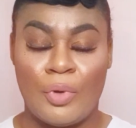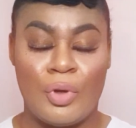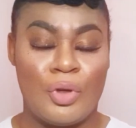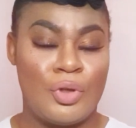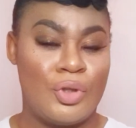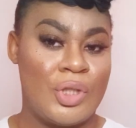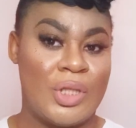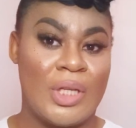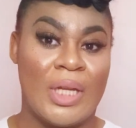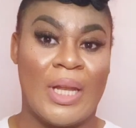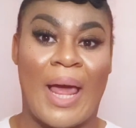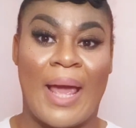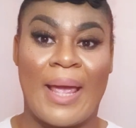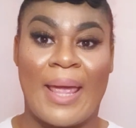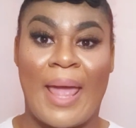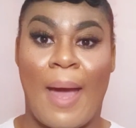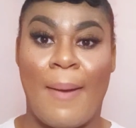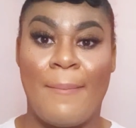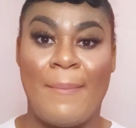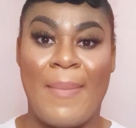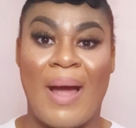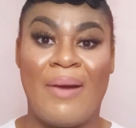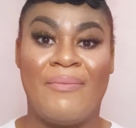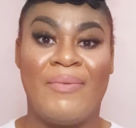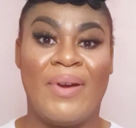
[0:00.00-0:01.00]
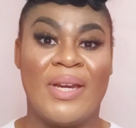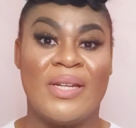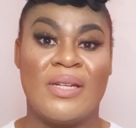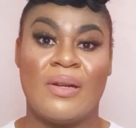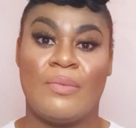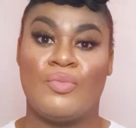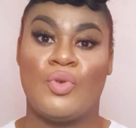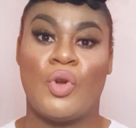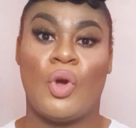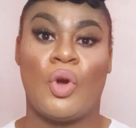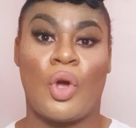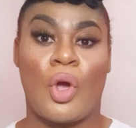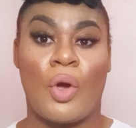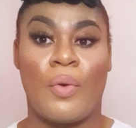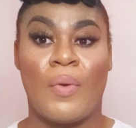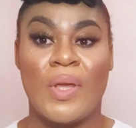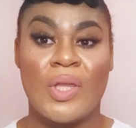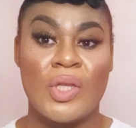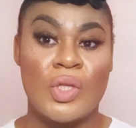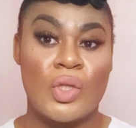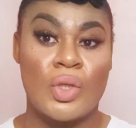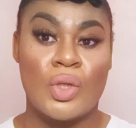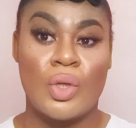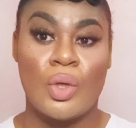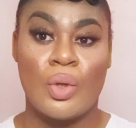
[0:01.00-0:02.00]
till I get married. I'm not
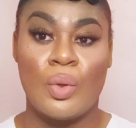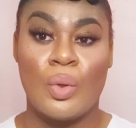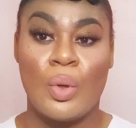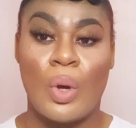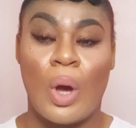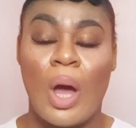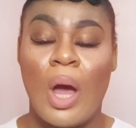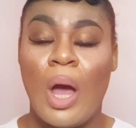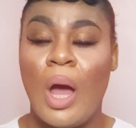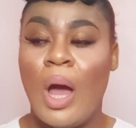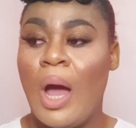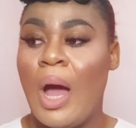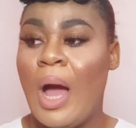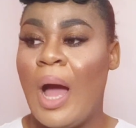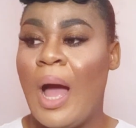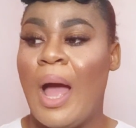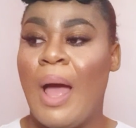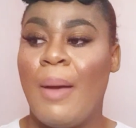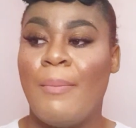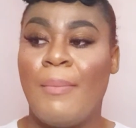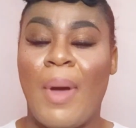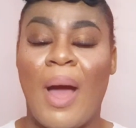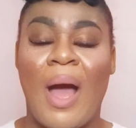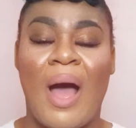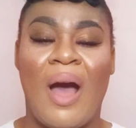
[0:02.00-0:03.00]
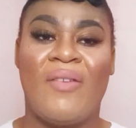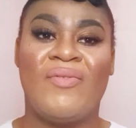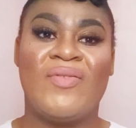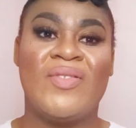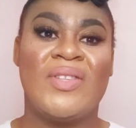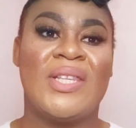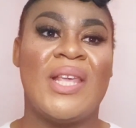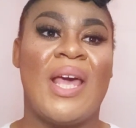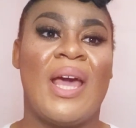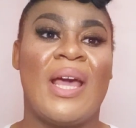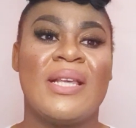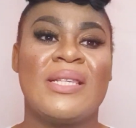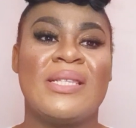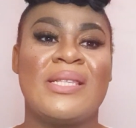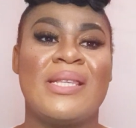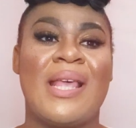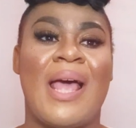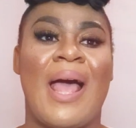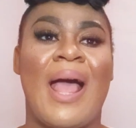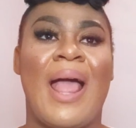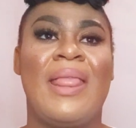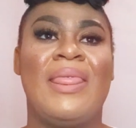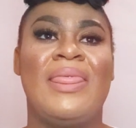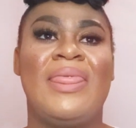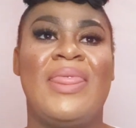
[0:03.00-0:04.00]
going to have sex.
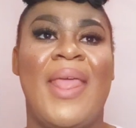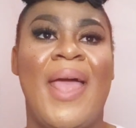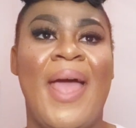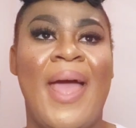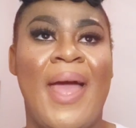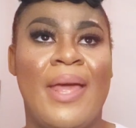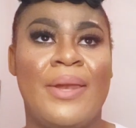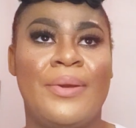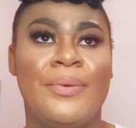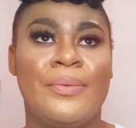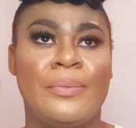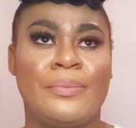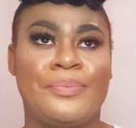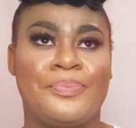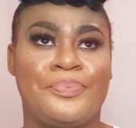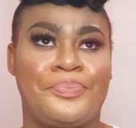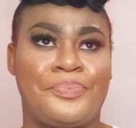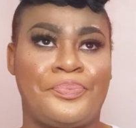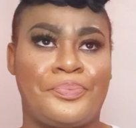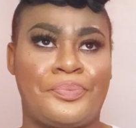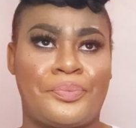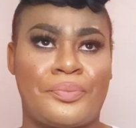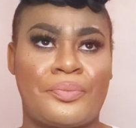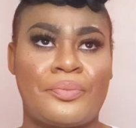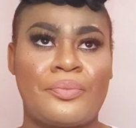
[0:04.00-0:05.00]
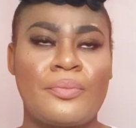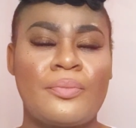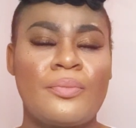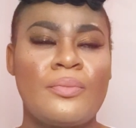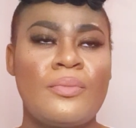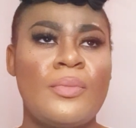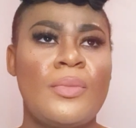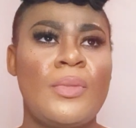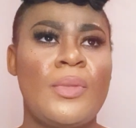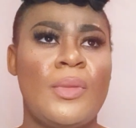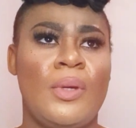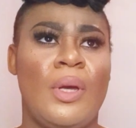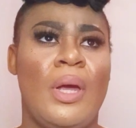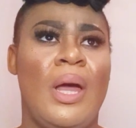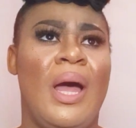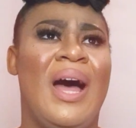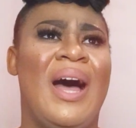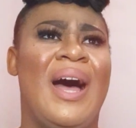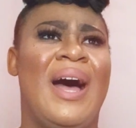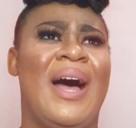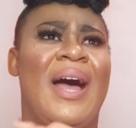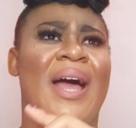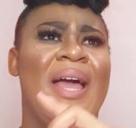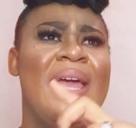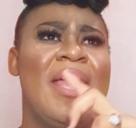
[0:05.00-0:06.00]
And then
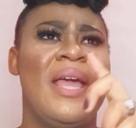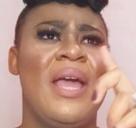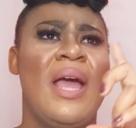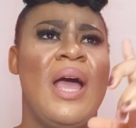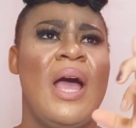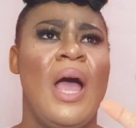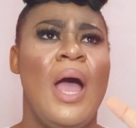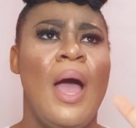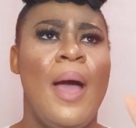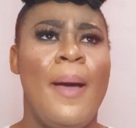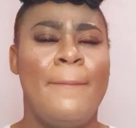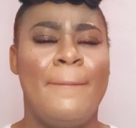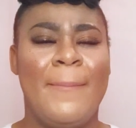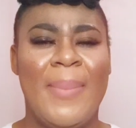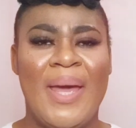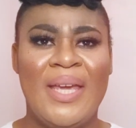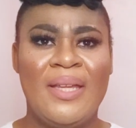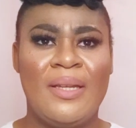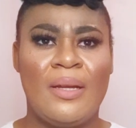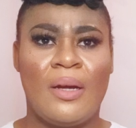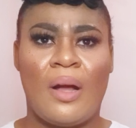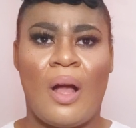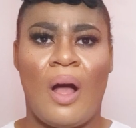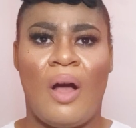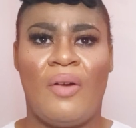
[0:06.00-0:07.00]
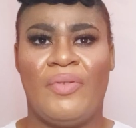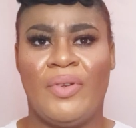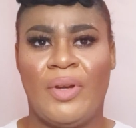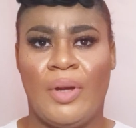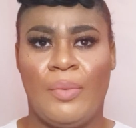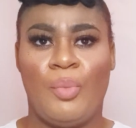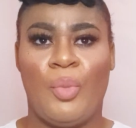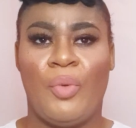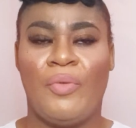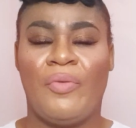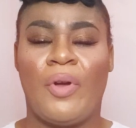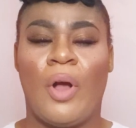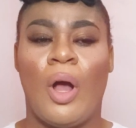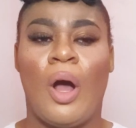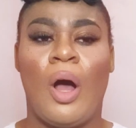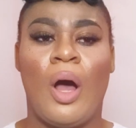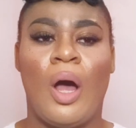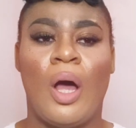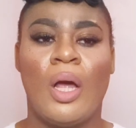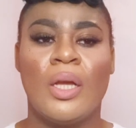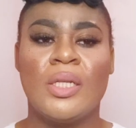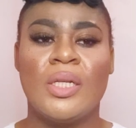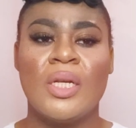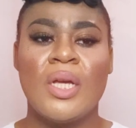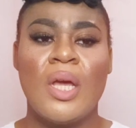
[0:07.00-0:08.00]
I made a covenant with
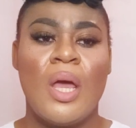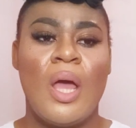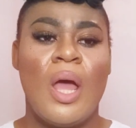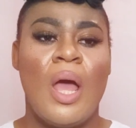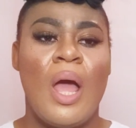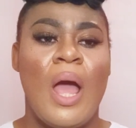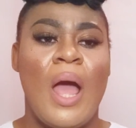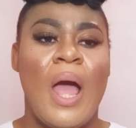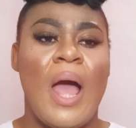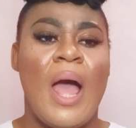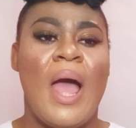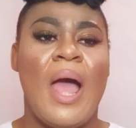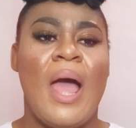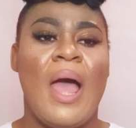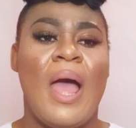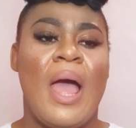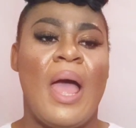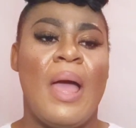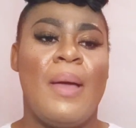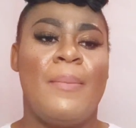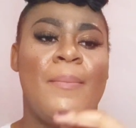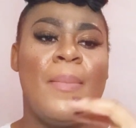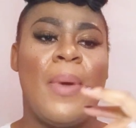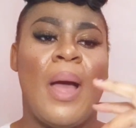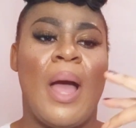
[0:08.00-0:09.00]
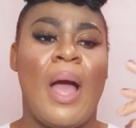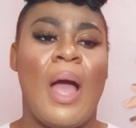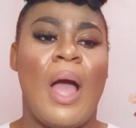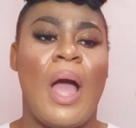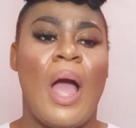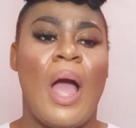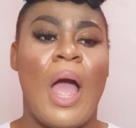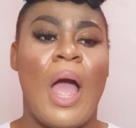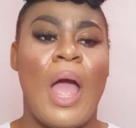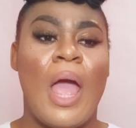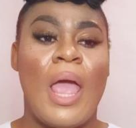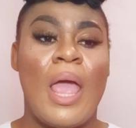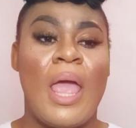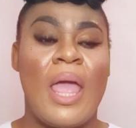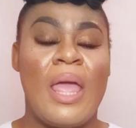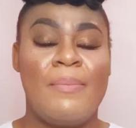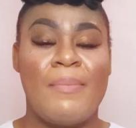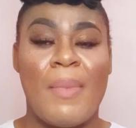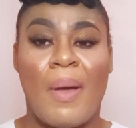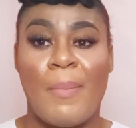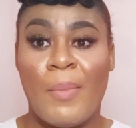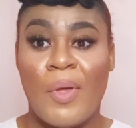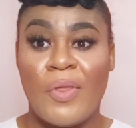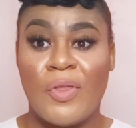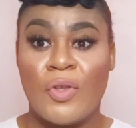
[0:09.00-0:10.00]
God in
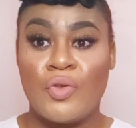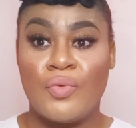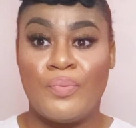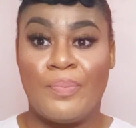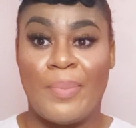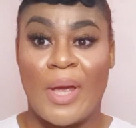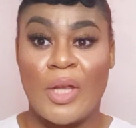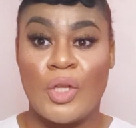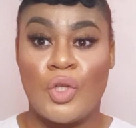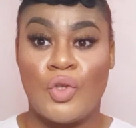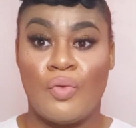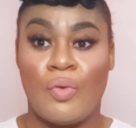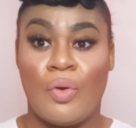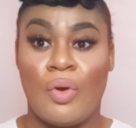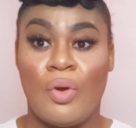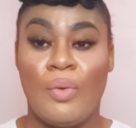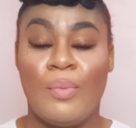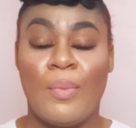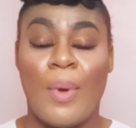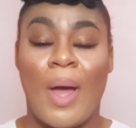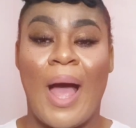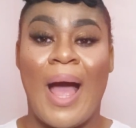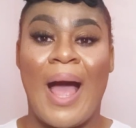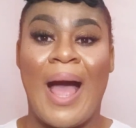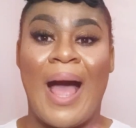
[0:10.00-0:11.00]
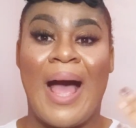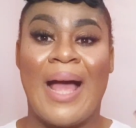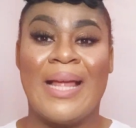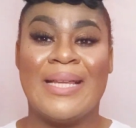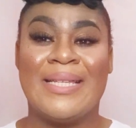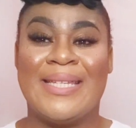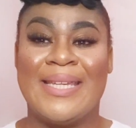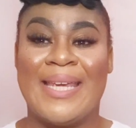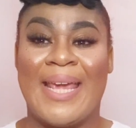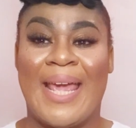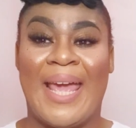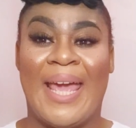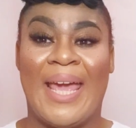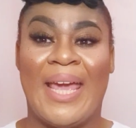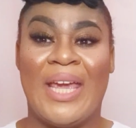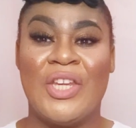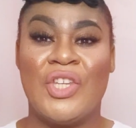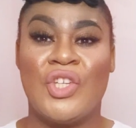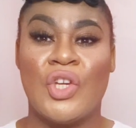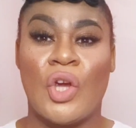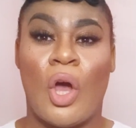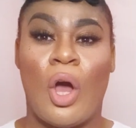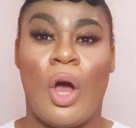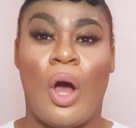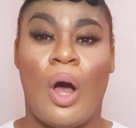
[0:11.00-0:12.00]
my mother's bedroom at the
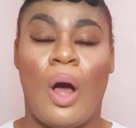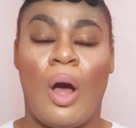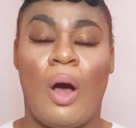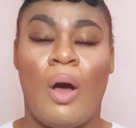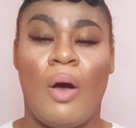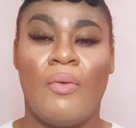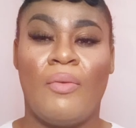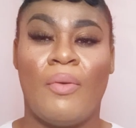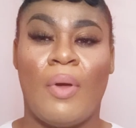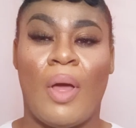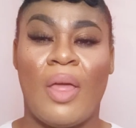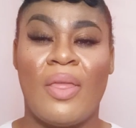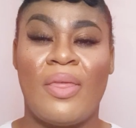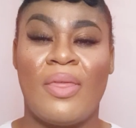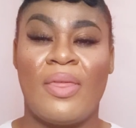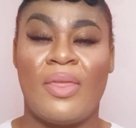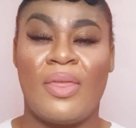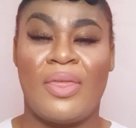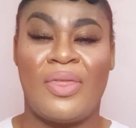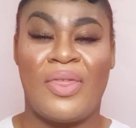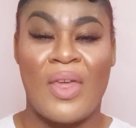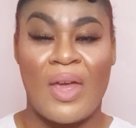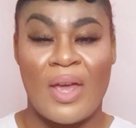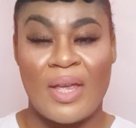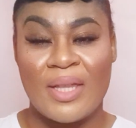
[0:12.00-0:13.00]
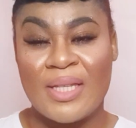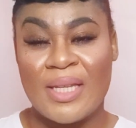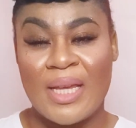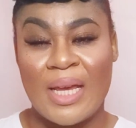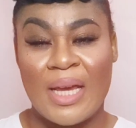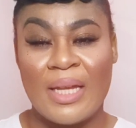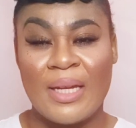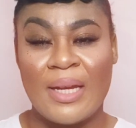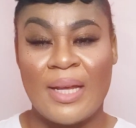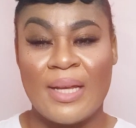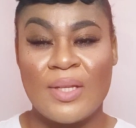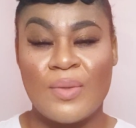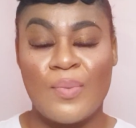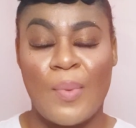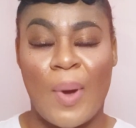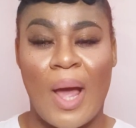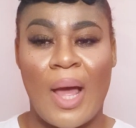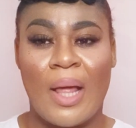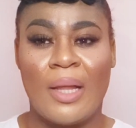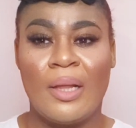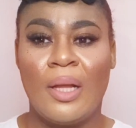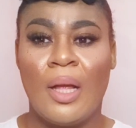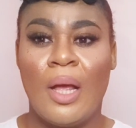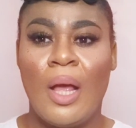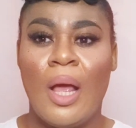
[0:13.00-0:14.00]
age of 13 as
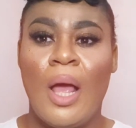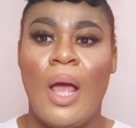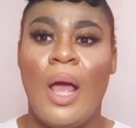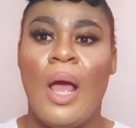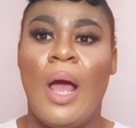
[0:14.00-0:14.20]
well.